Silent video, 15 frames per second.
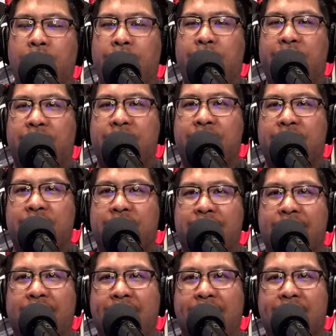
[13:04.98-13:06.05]
location
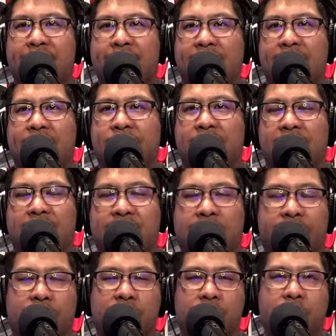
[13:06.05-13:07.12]
at Todd's Lounge
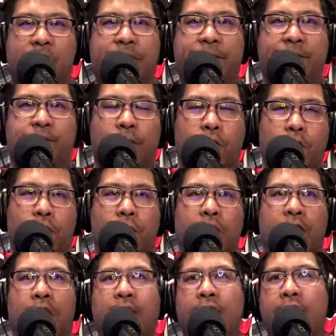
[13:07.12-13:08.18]
973
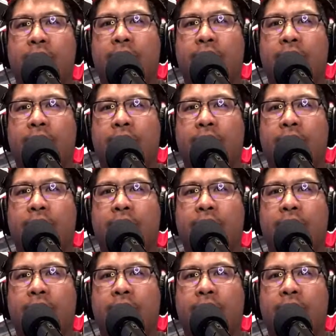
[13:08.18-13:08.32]
for